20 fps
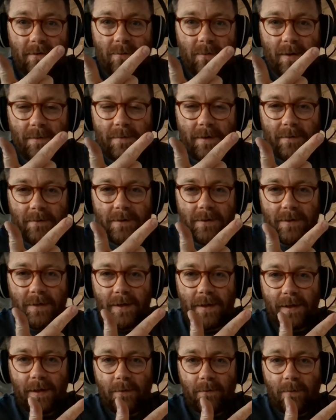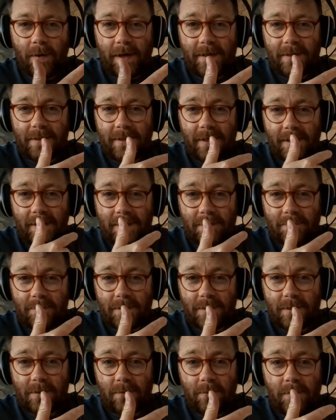Won't be able to do anything Wednesday because I'm at
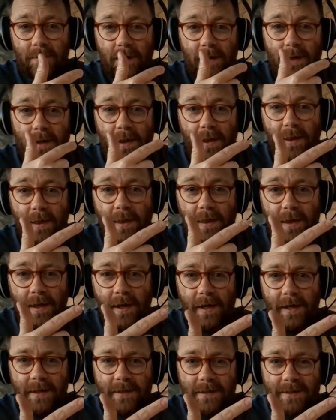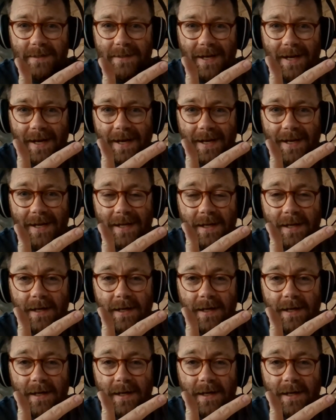school. Thursday.